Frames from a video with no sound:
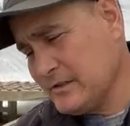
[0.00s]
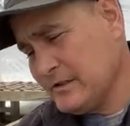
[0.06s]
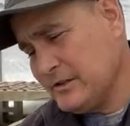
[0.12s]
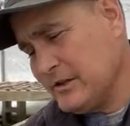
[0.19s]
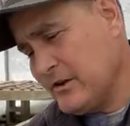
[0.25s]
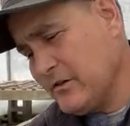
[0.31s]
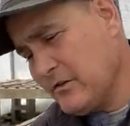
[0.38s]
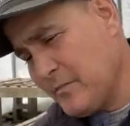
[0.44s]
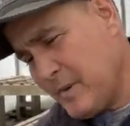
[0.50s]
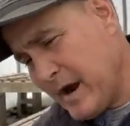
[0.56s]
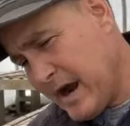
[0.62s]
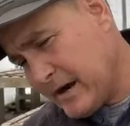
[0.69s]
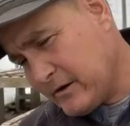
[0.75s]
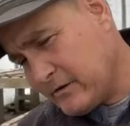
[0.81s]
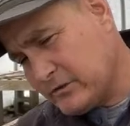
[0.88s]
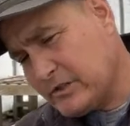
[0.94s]
You know, the
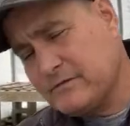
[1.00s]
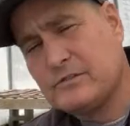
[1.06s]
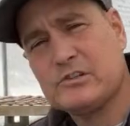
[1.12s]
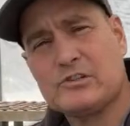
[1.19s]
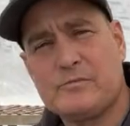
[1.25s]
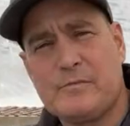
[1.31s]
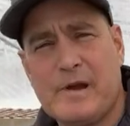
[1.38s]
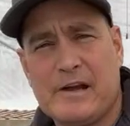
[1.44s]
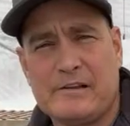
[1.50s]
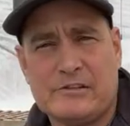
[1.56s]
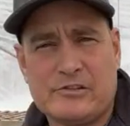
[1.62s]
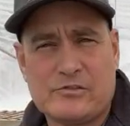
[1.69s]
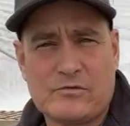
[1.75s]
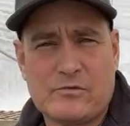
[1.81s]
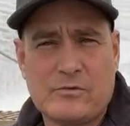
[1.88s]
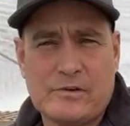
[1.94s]
packers have just about
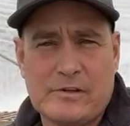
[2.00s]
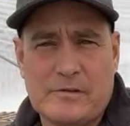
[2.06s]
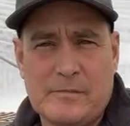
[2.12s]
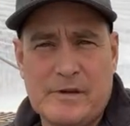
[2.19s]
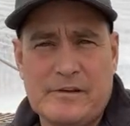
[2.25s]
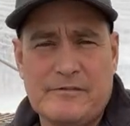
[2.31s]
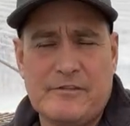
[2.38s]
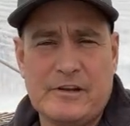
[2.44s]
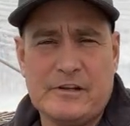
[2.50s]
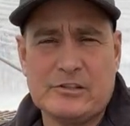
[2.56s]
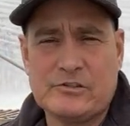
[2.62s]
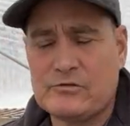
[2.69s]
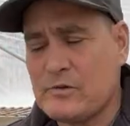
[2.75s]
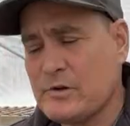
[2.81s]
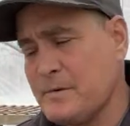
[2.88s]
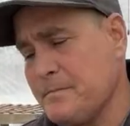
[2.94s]
destroyed the beef
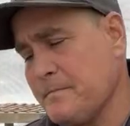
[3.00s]
industry.